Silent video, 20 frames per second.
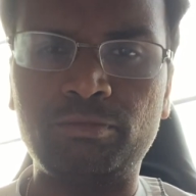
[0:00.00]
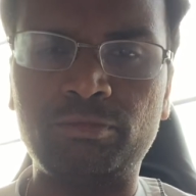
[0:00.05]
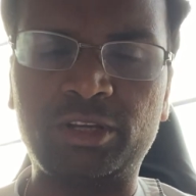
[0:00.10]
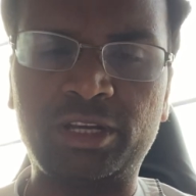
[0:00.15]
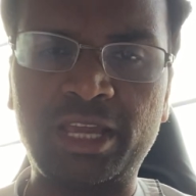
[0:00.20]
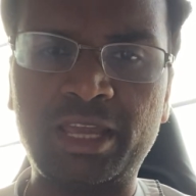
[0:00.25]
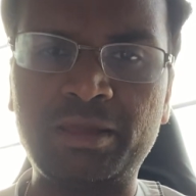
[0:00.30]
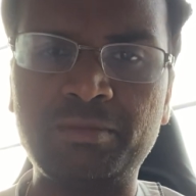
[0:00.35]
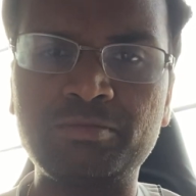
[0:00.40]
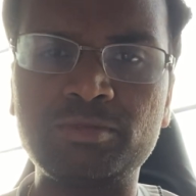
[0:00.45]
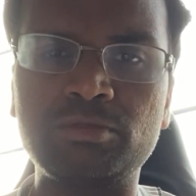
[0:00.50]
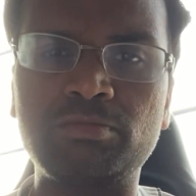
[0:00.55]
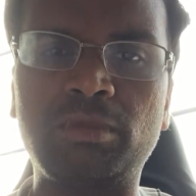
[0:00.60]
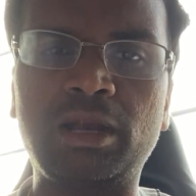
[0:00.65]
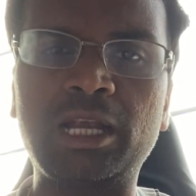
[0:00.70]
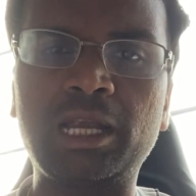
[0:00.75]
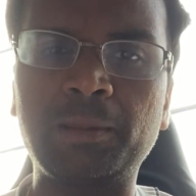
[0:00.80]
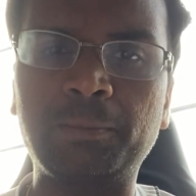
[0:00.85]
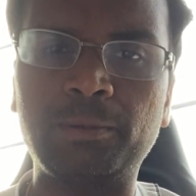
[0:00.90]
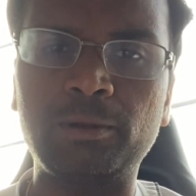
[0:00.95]
teams,
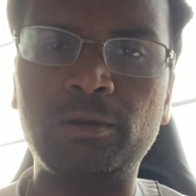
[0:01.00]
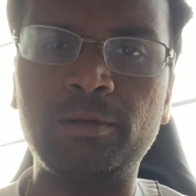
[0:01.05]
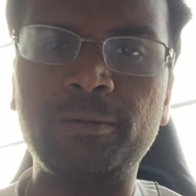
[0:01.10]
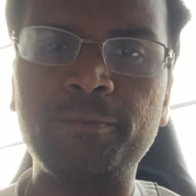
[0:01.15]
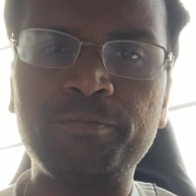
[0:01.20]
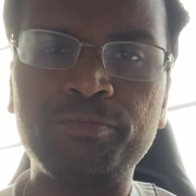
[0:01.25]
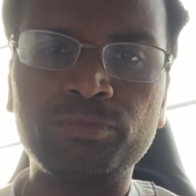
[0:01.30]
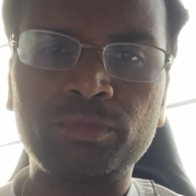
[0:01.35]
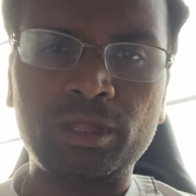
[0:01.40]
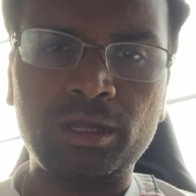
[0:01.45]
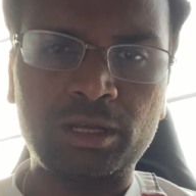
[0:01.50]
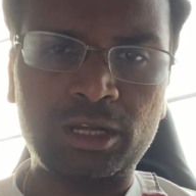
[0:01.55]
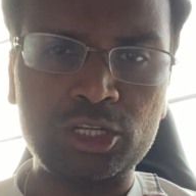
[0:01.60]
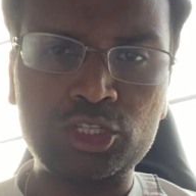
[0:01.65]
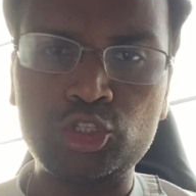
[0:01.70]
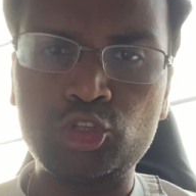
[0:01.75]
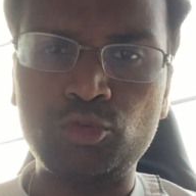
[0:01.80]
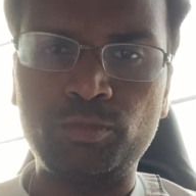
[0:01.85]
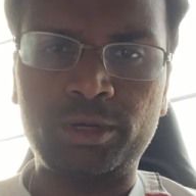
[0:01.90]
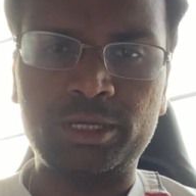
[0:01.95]
multiple
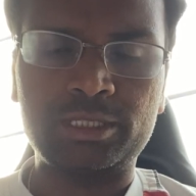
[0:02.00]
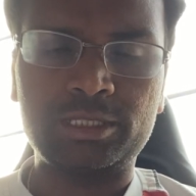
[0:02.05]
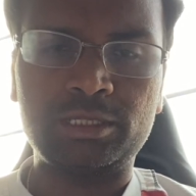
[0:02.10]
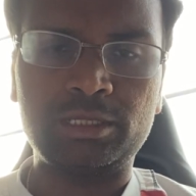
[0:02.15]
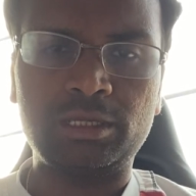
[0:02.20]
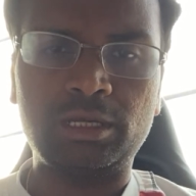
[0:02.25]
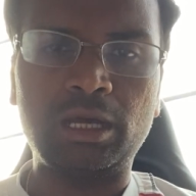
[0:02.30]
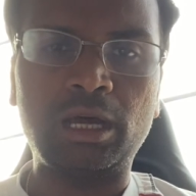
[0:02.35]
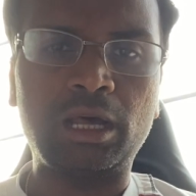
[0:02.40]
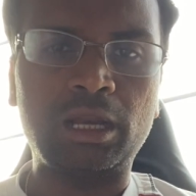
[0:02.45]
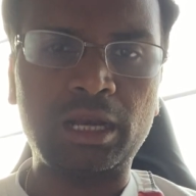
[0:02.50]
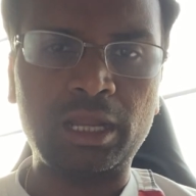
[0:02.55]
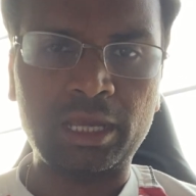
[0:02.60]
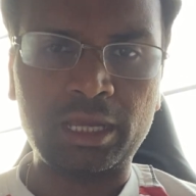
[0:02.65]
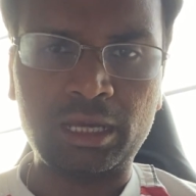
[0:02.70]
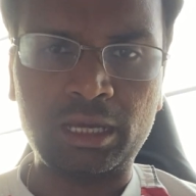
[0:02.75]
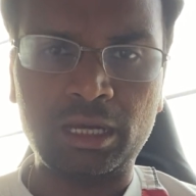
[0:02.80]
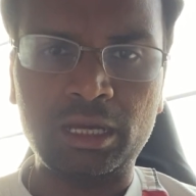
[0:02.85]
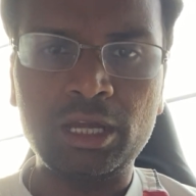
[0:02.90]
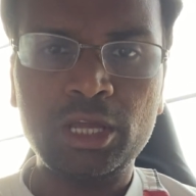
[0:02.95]
consumers, or
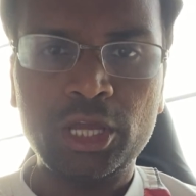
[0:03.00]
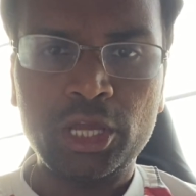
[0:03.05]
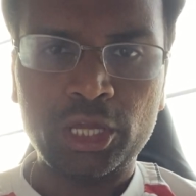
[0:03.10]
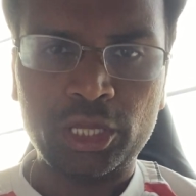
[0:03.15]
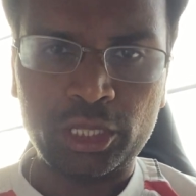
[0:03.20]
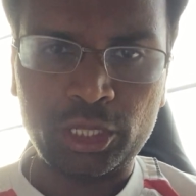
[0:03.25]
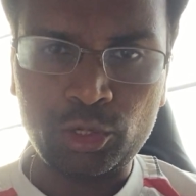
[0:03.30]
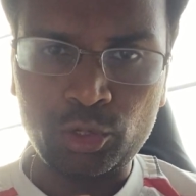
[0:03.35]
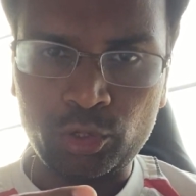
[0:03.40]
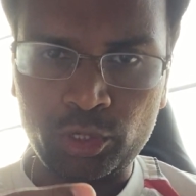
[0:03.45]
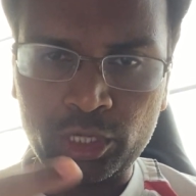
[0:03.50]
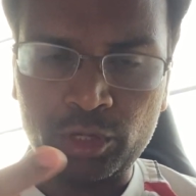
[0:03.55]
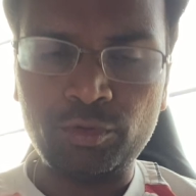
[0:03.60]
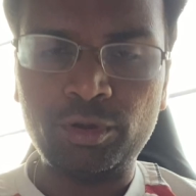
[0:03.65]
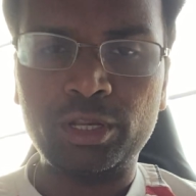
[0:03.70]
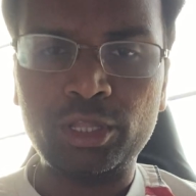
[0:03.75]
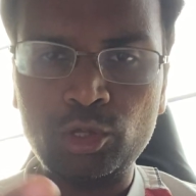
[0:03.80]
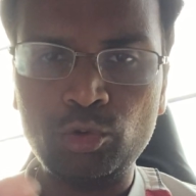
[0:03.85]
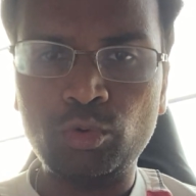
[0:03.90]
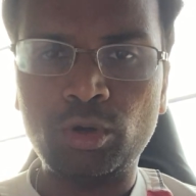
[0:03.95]
like
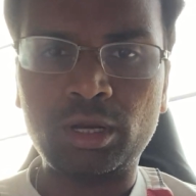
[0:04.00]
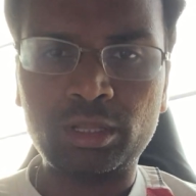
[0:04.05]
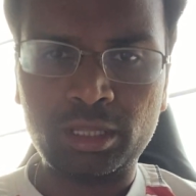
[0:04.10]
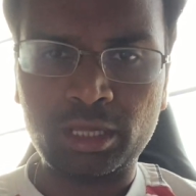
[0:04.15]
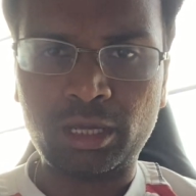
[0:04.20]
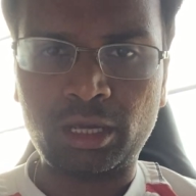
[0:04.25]
even you are